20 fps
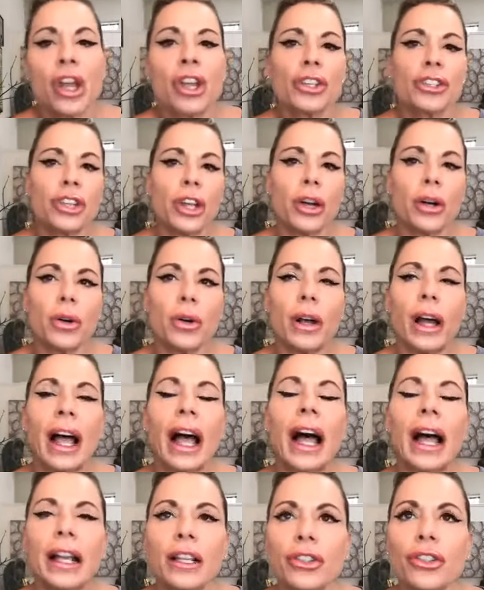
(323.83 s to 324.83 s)
So
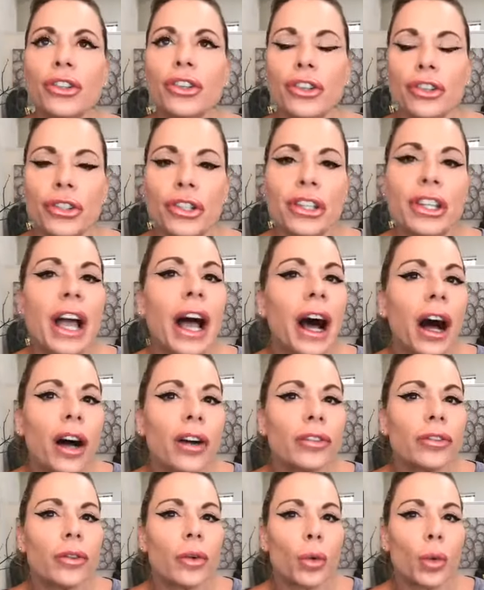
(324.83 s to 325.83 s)
ask yourself,